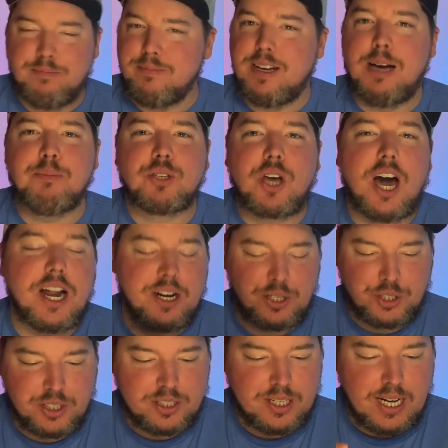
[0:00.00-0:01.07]
I'm
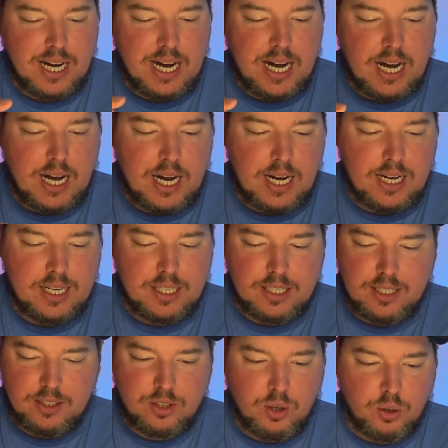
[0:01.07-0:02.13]
Scottish.
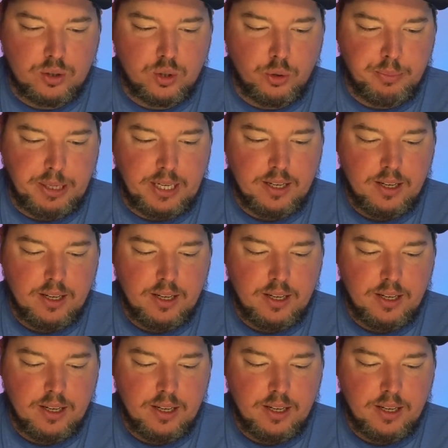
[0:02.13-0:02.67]
So sue me.